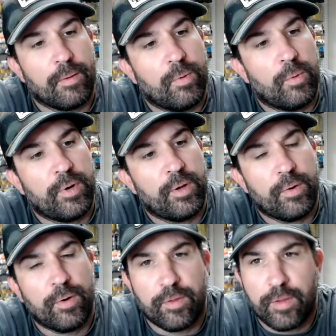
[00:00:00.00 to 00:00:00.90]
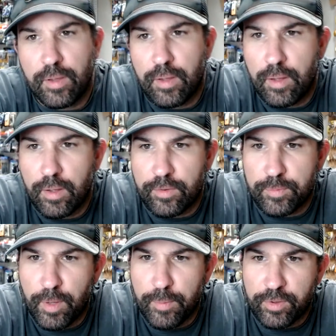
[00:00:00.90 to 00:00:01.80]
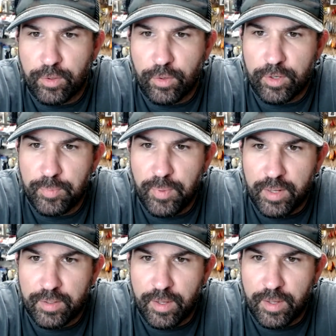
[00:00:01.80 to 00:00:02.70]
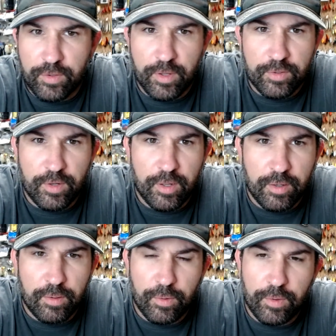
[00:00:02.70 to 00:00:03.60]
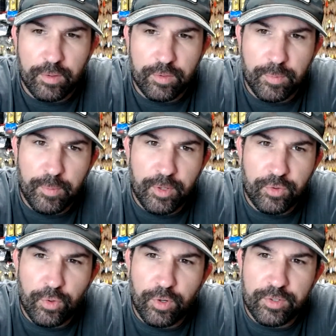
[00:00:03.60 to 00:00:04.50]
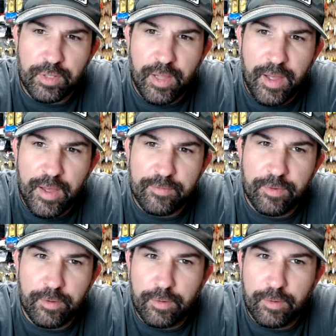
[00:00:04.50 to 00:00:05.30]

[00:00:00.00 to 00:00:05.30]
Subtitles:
What went on the Smallmouth Crush podcast last night, or the Smallmouth Crush live?